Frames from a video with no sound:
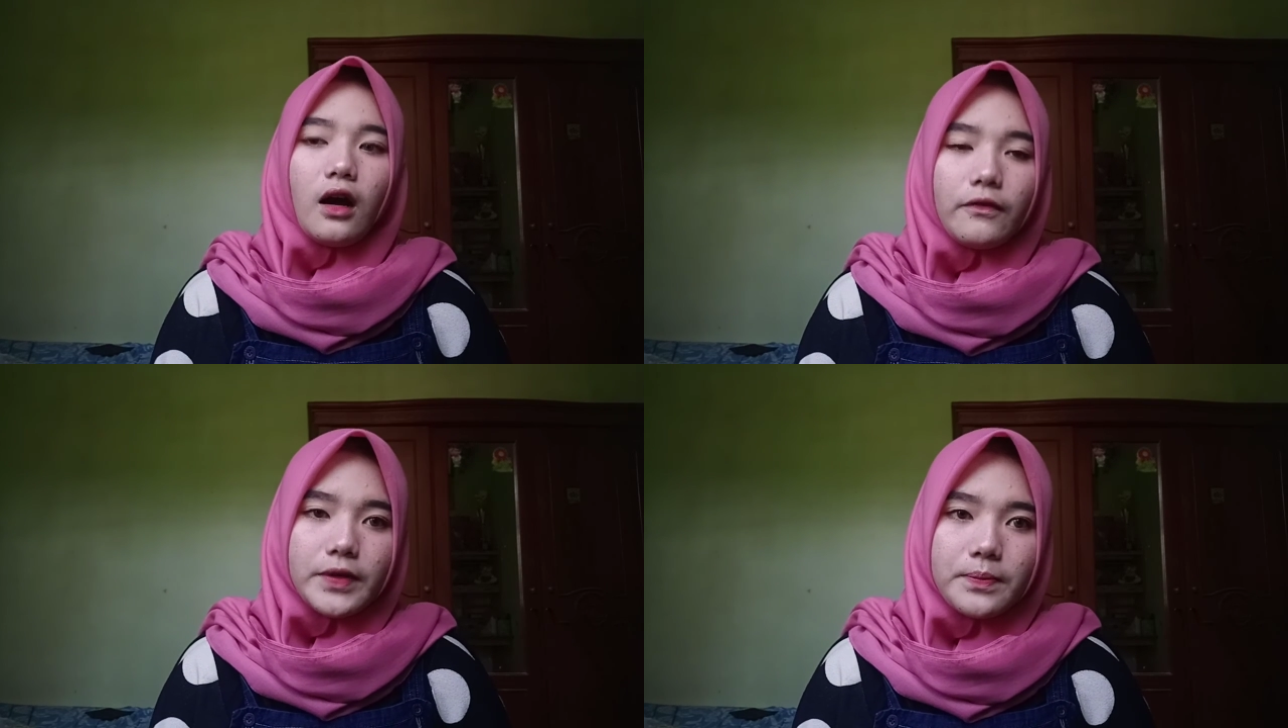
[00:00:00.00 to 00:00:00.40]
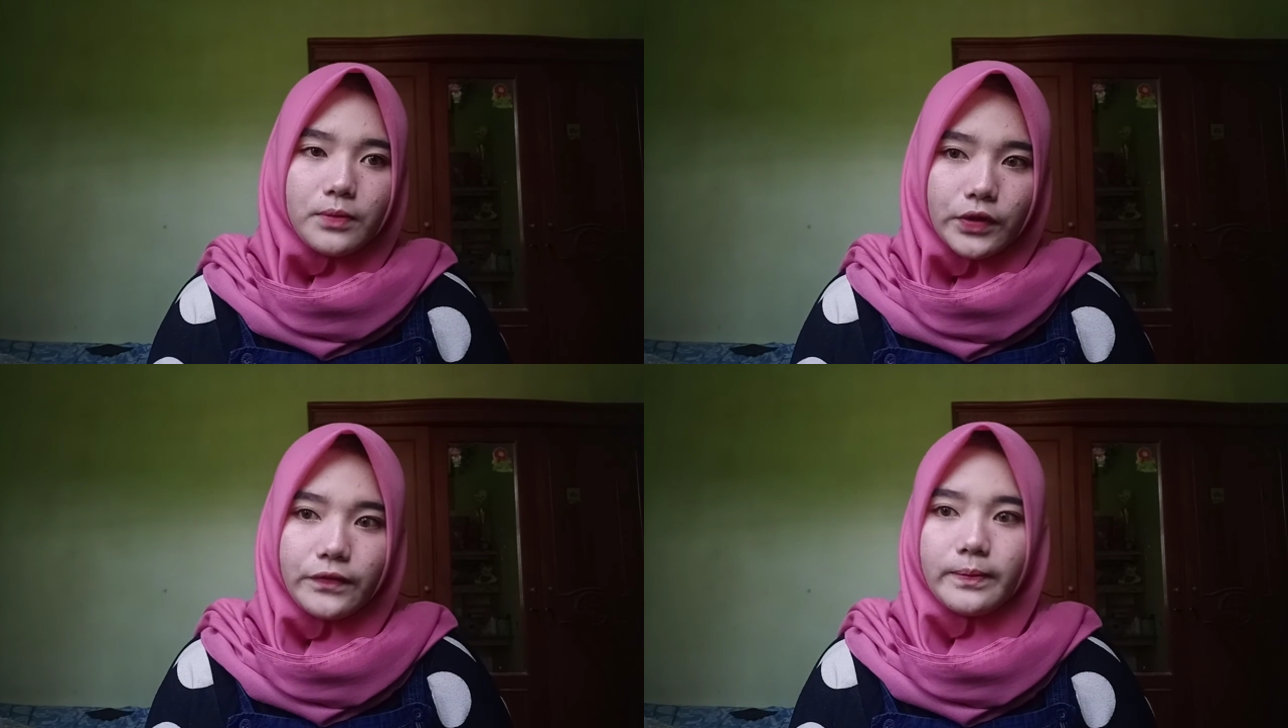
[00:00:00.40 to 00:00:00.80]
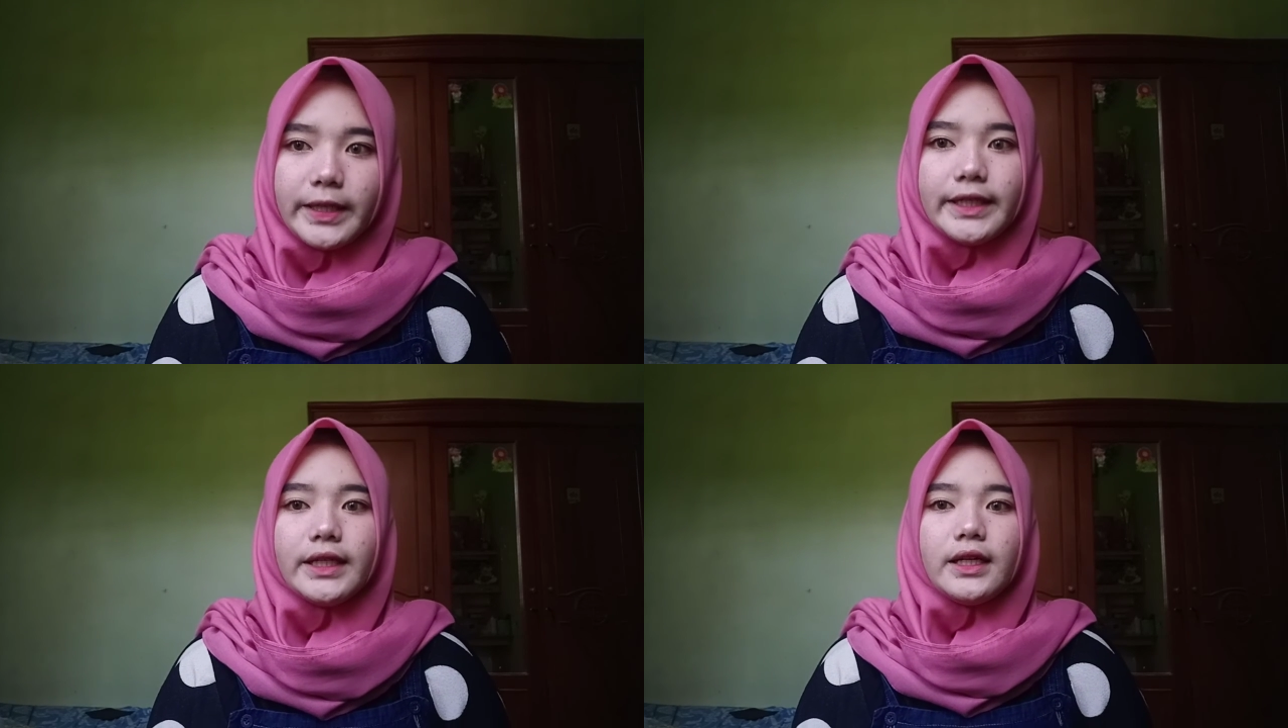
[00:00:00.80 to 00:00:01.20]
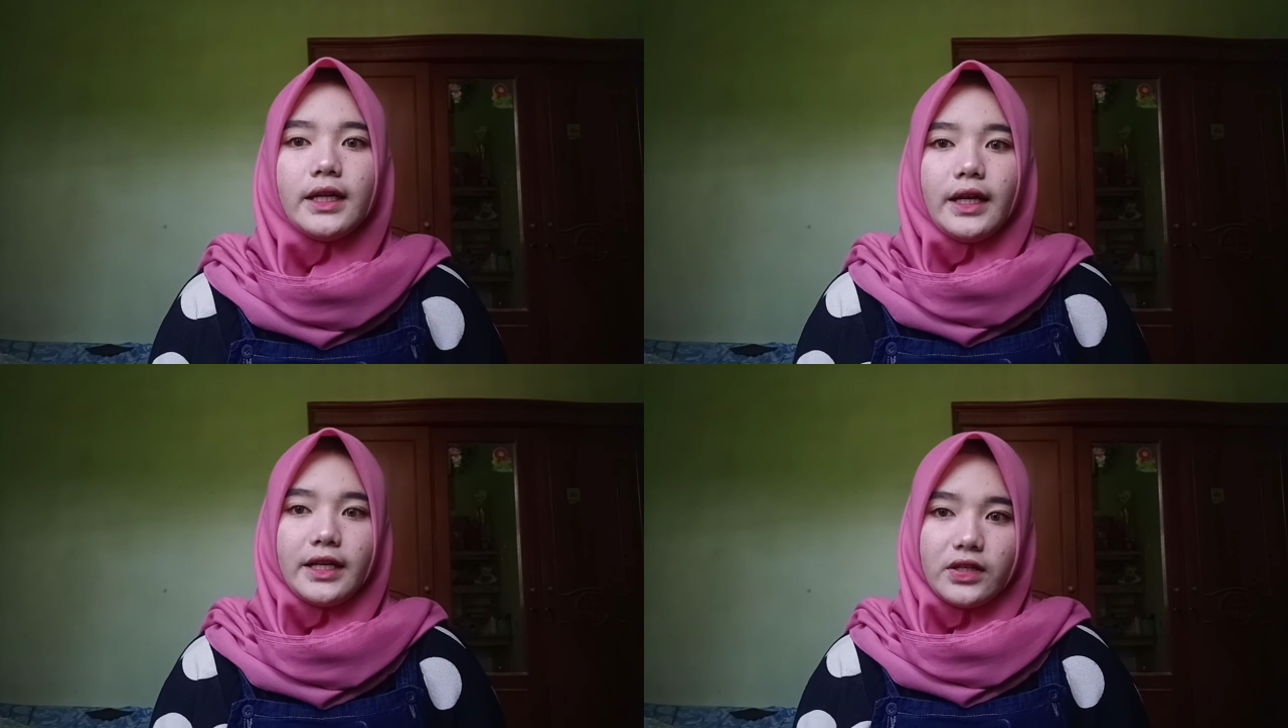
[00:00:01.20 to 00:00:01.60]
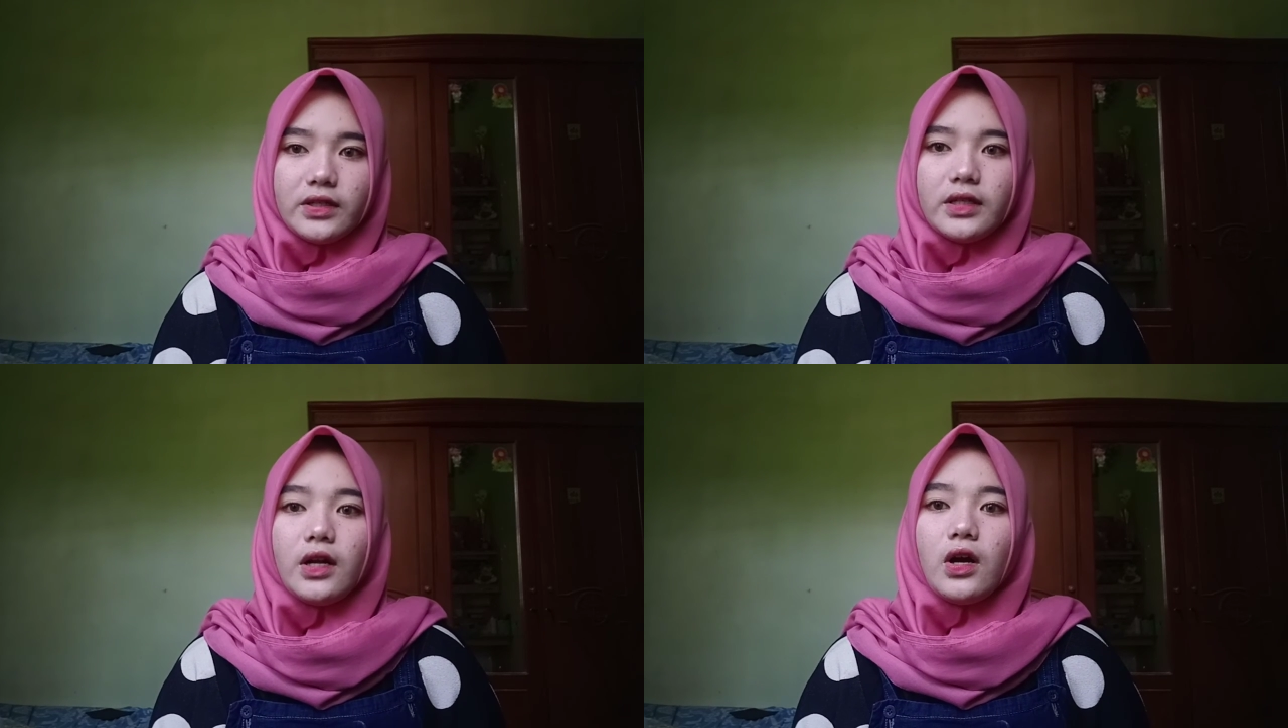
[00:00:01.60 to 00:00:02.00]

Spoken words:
of the movement in